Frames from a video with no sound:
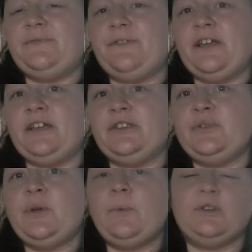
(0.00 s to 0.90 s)
friend
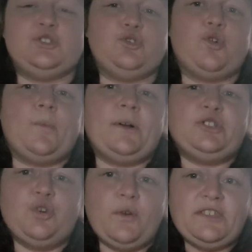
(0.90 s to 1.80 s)
was Norma
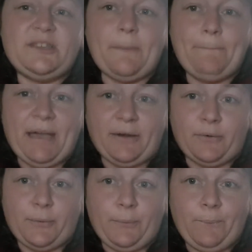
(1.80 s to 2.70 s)
Joyce
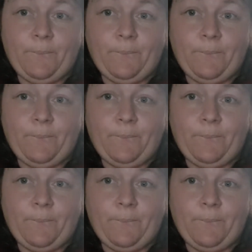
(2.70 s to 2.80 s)
Bell.